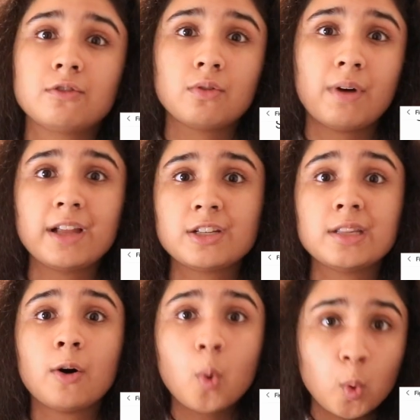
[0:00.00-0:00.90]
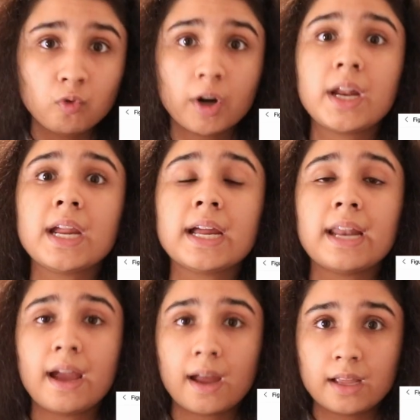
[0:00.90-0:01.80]
So actually, the whole running
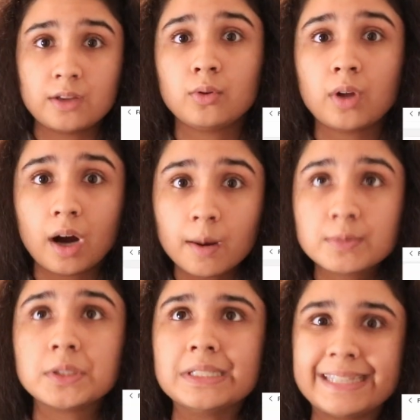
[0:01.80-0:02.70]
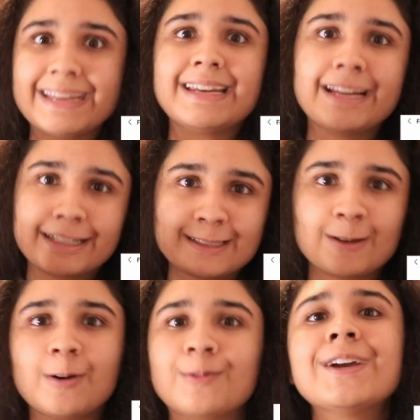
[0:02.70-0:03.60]
and the up-to-dateness
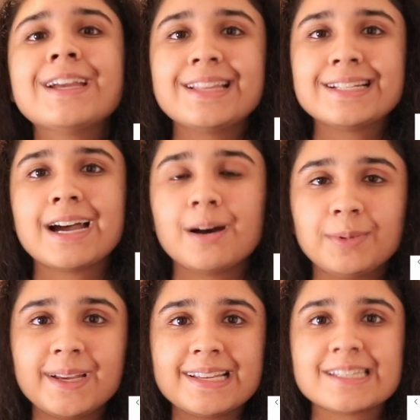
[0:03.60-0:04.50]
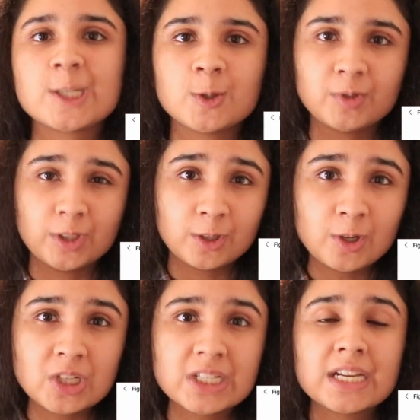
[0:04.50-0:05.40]
of the tablet is still really
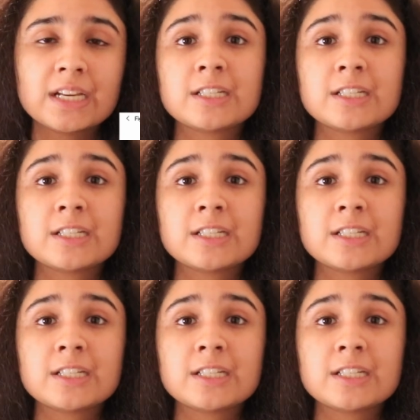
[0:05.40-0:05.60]
good.